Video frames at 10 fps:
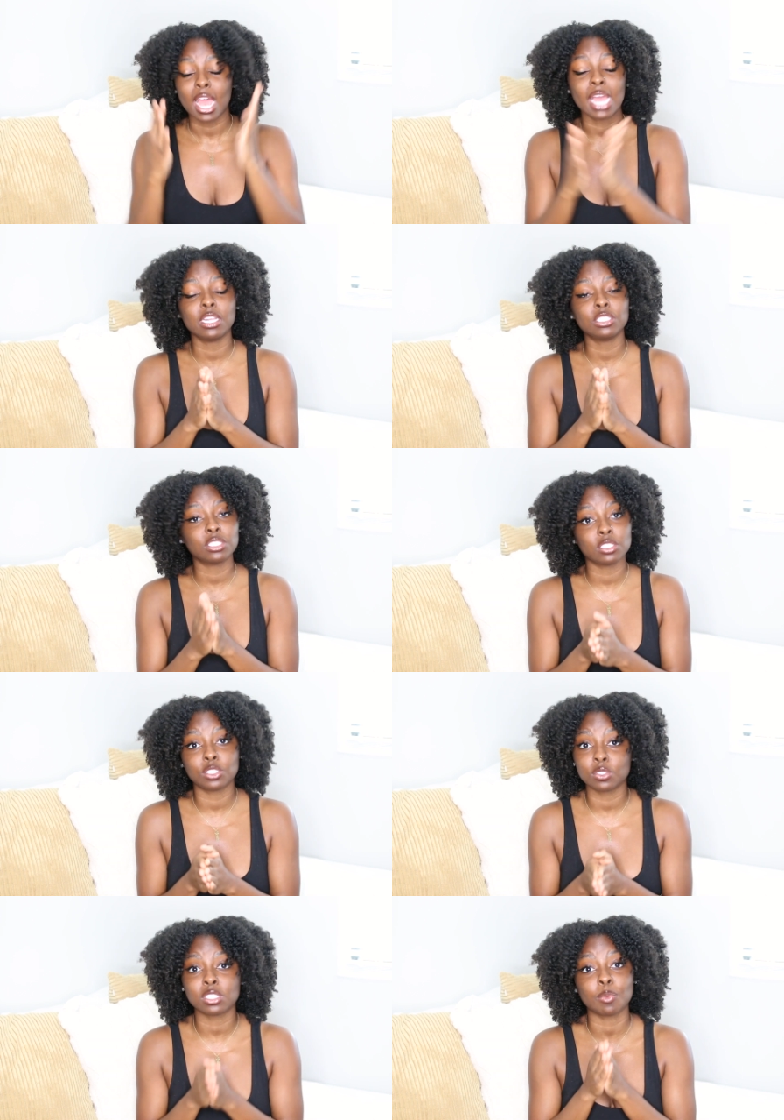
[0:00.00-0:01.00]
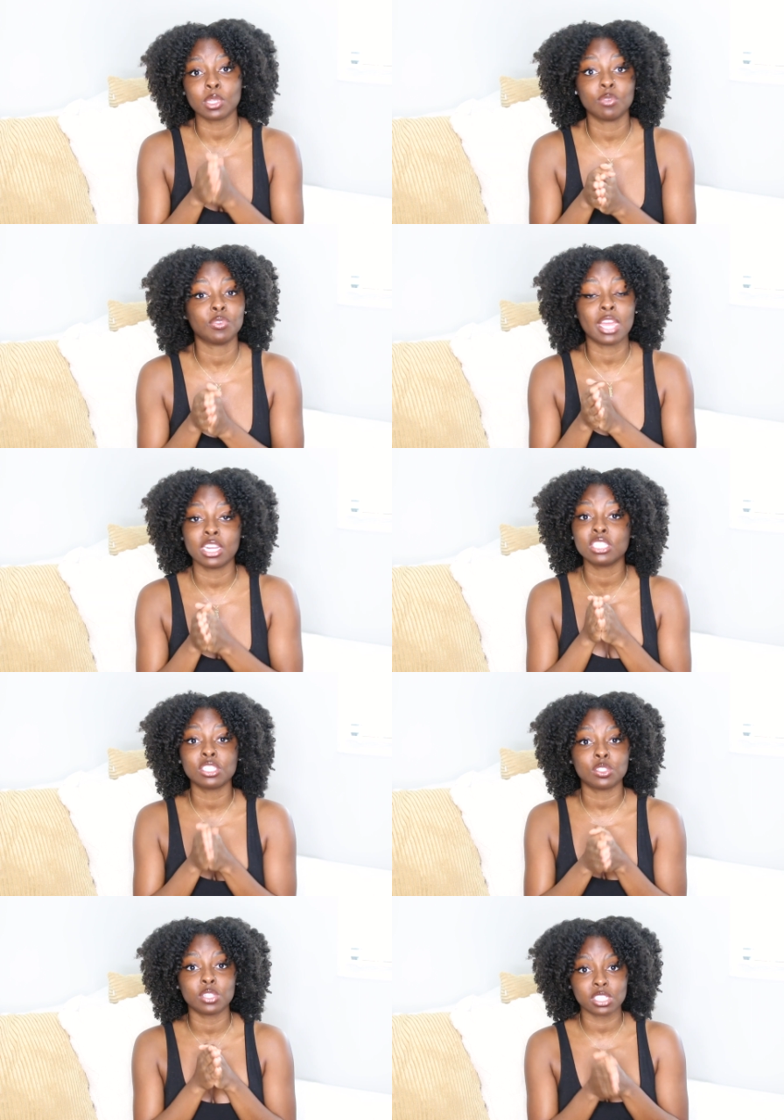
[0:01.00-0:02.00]
I need you to do something, I need
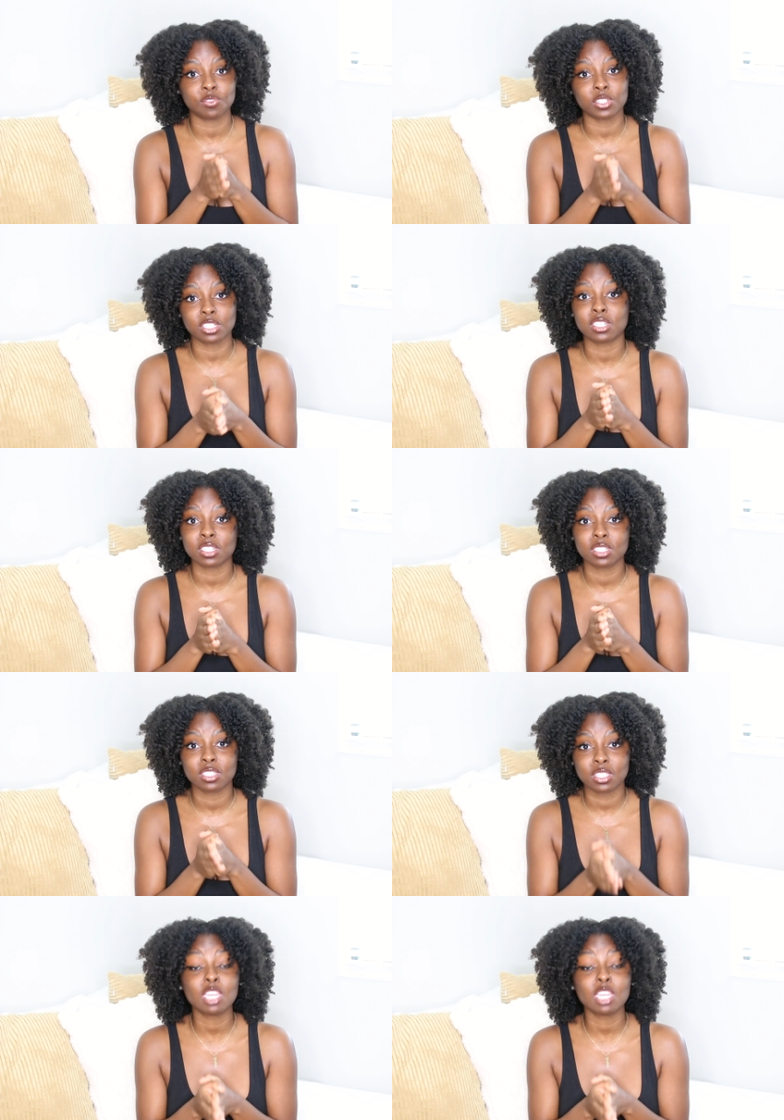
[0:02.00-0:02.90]
you to do this for your,